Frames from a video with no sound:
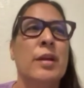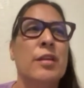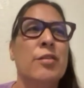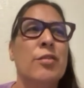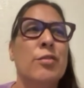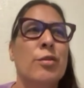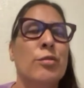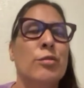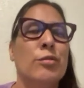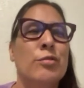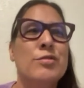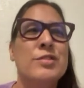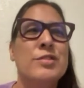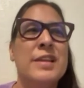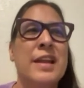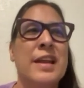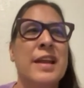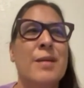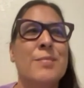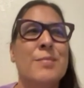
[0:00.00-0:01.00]
you know,
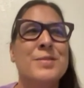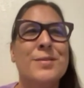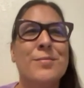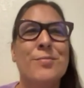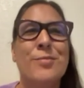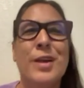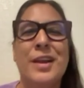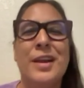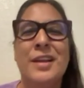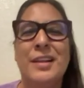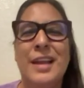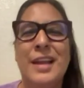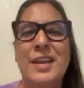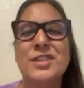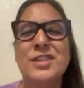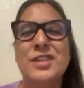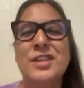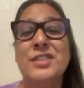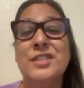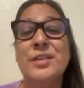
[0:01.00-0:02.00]
loosening up some
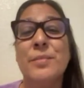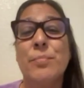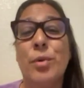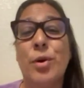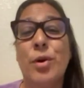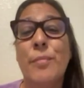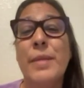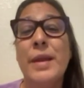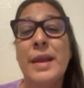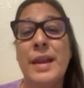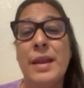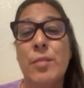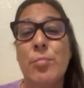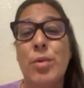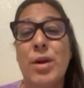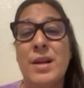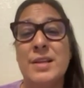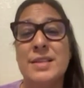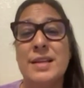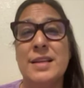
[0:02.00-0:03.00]
regulations and permitting
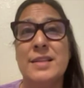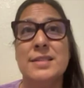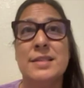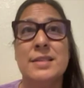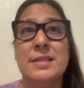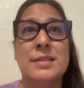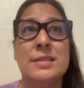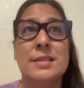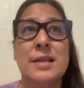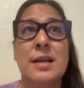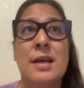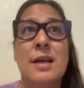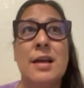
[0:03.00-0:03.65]
processes.